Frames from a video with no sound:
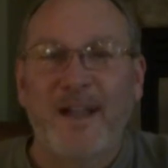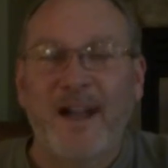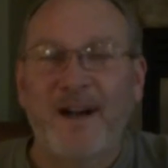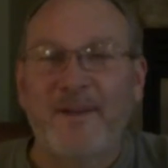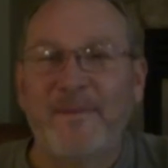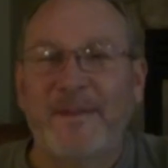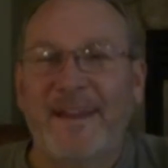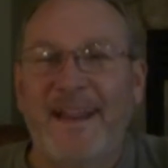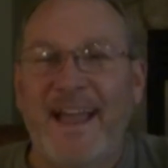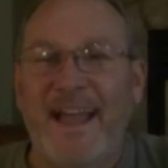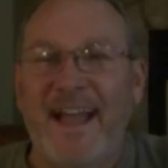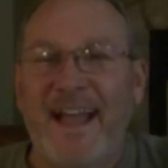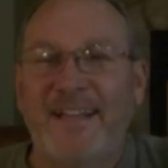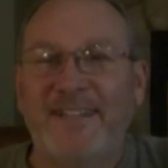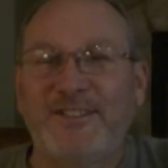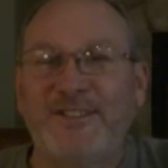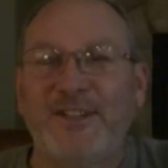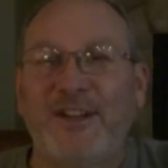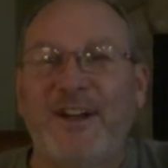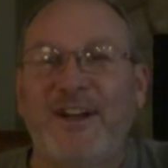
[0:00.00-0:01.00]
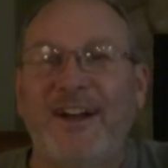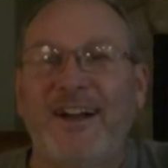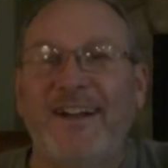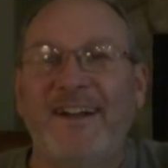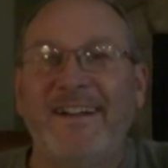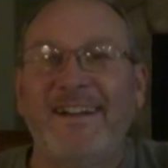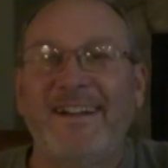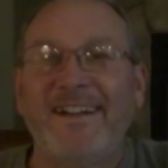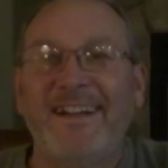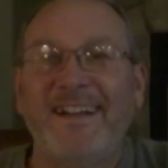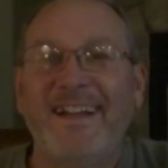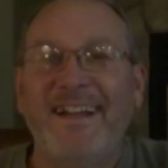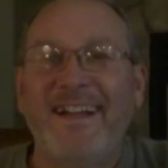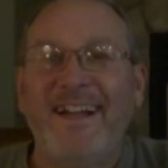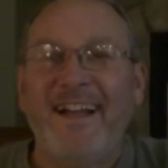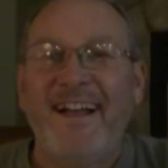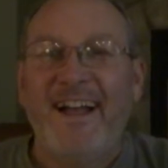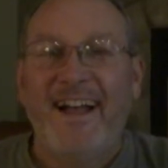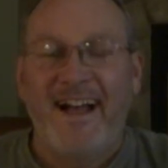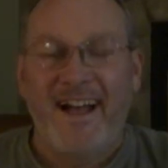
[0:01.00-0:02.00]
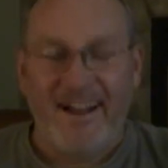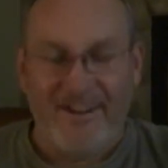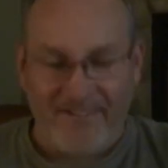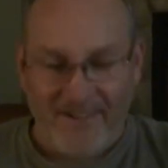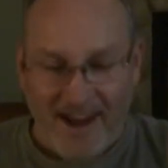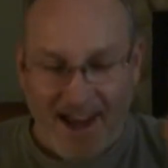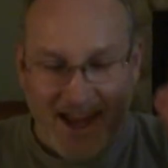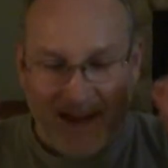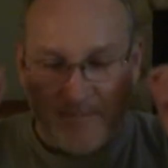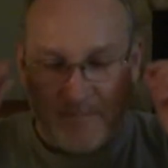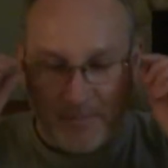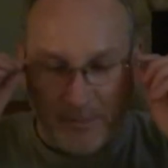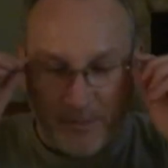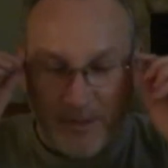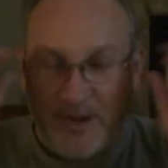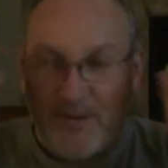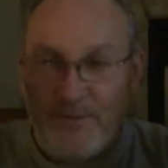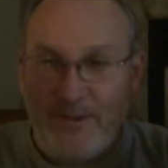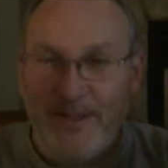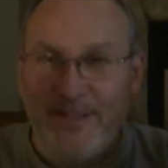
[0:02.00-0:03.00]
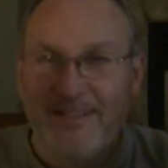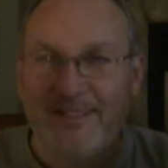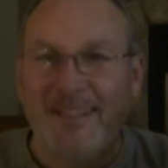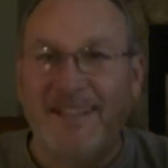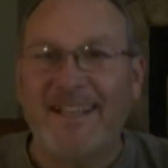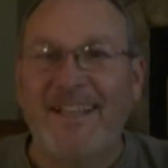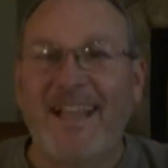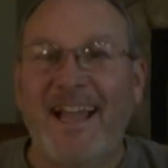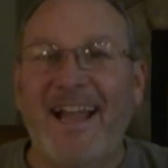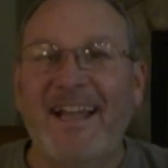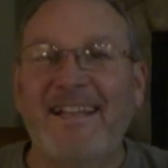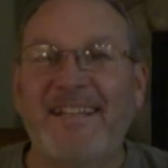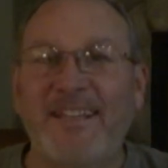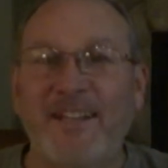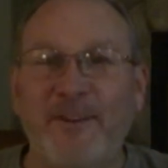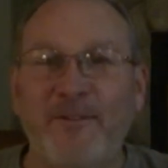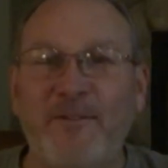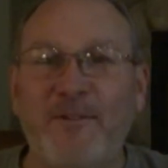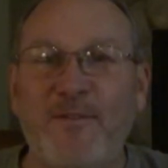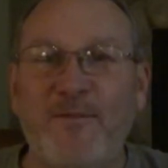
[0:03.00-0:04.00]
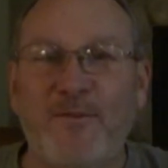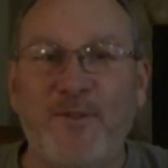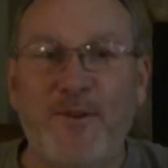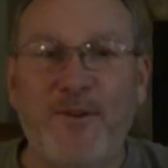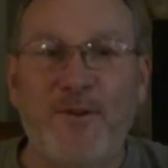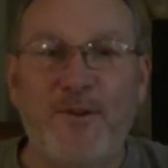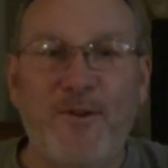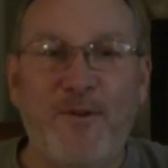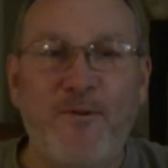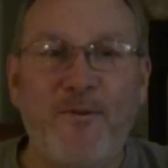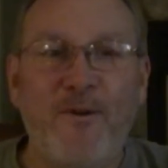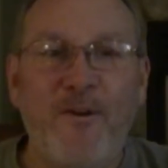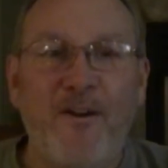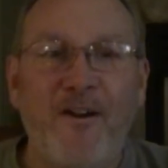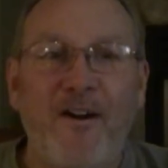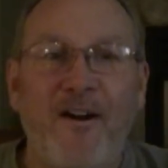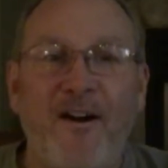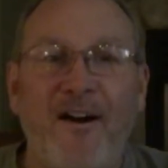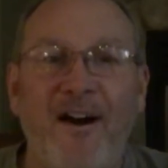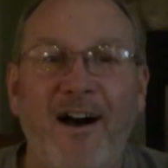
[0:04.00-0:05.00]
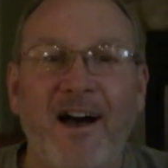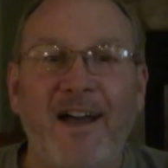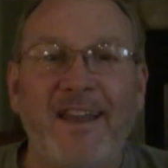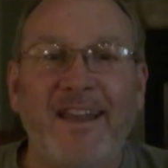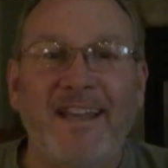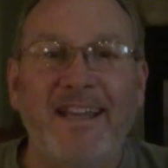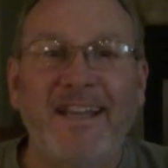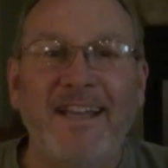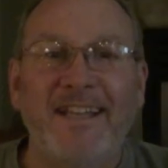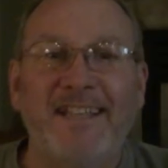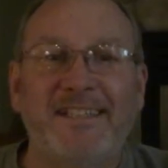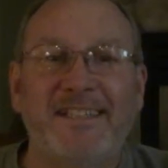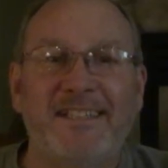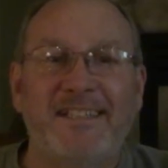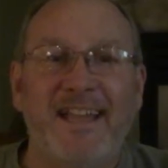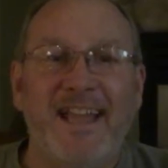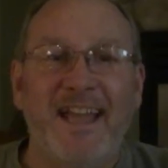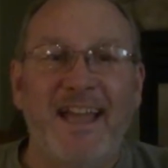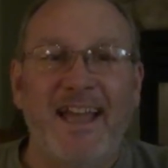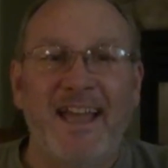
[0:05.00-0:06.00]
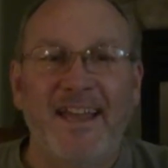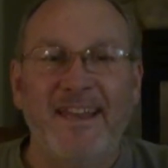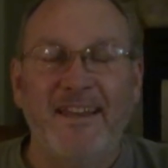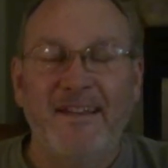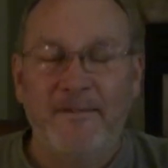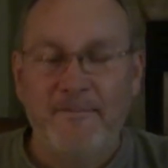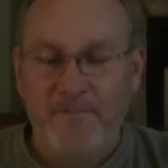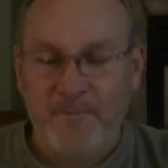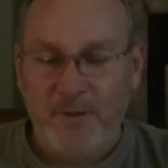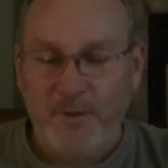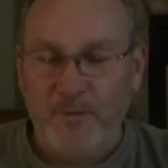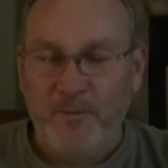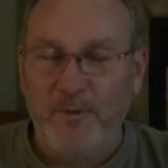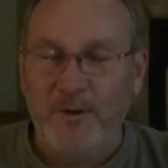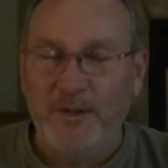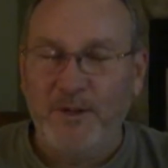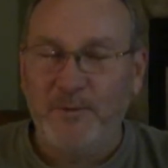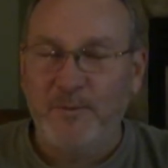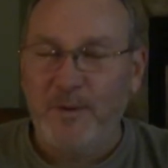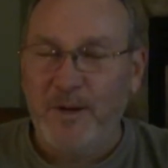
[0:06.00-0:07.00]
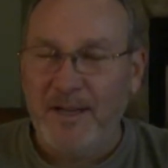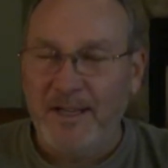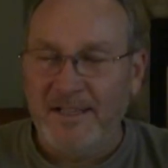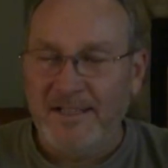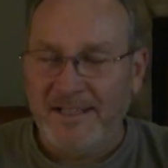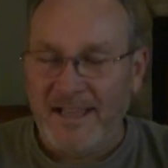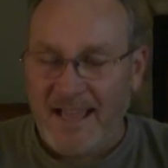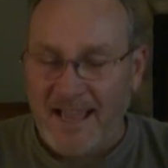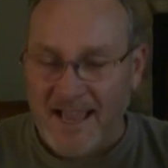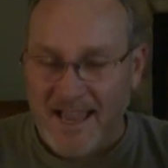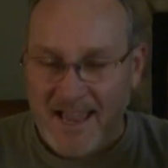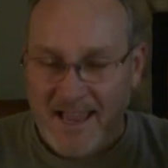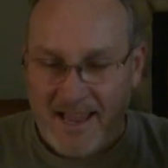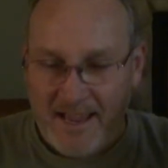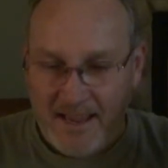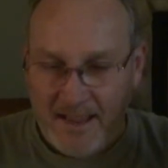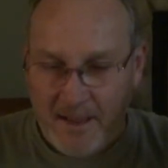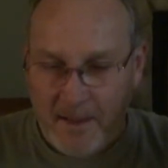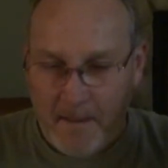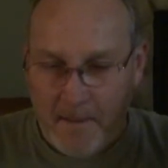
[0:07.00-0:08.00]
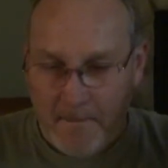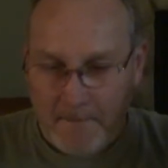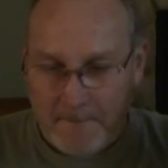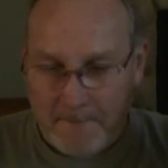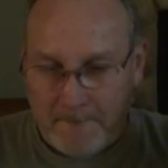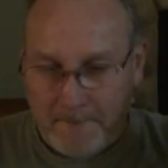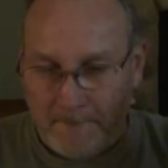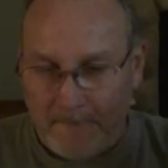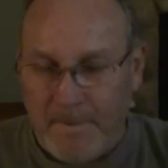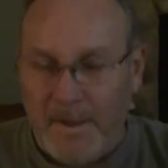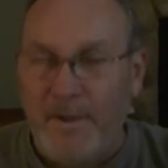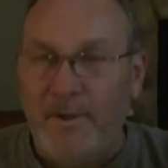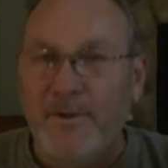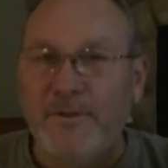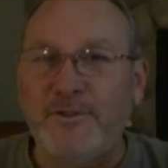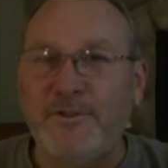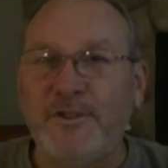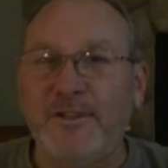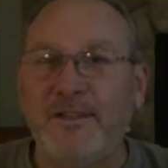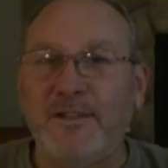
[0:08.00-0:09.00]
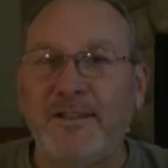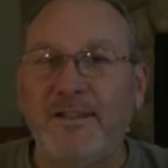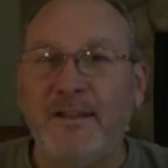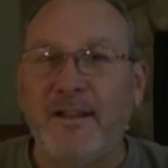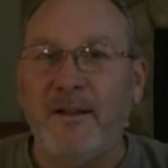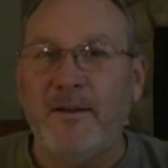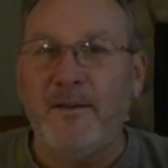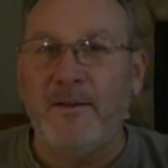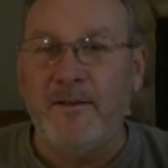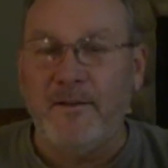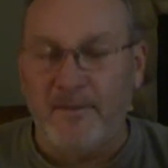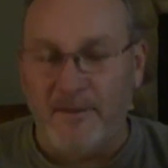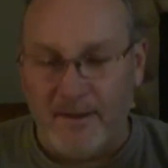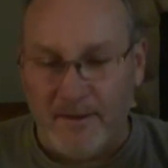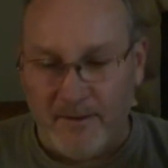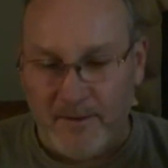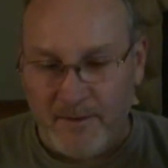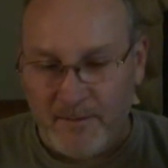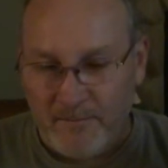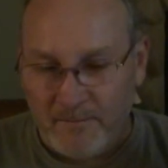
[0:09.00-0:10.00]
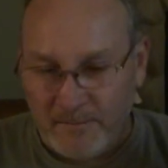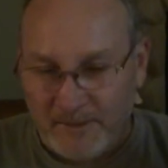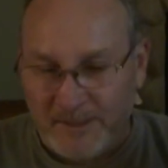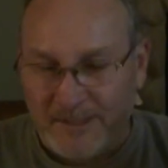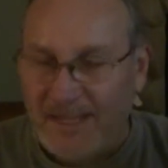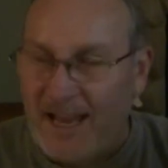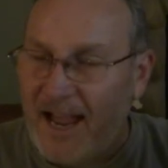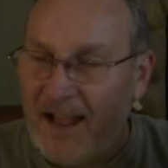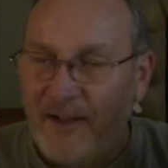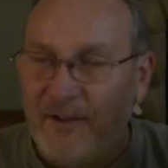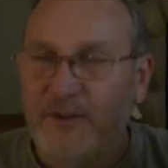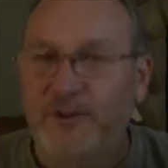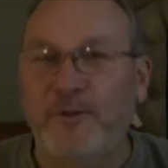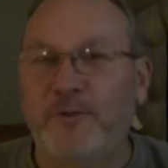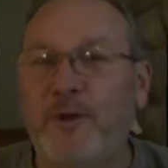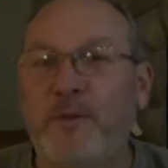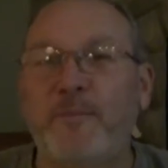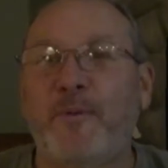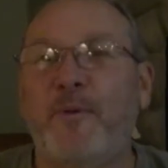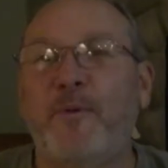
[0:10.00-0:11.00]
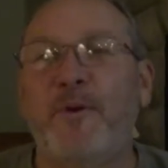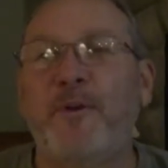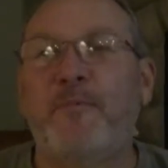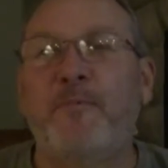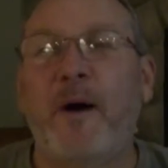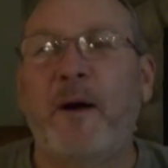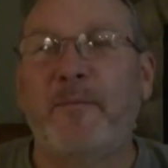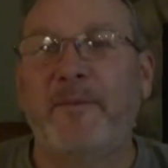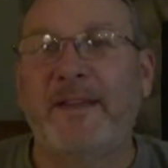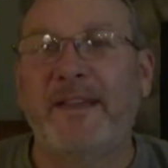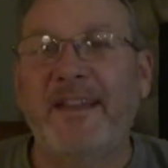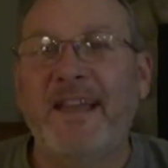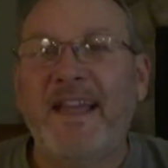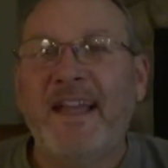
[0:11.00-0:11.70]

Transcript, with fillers: coming at ya. All right, previously I did a review on He Said, which was a Belgian style triple with pumpkin.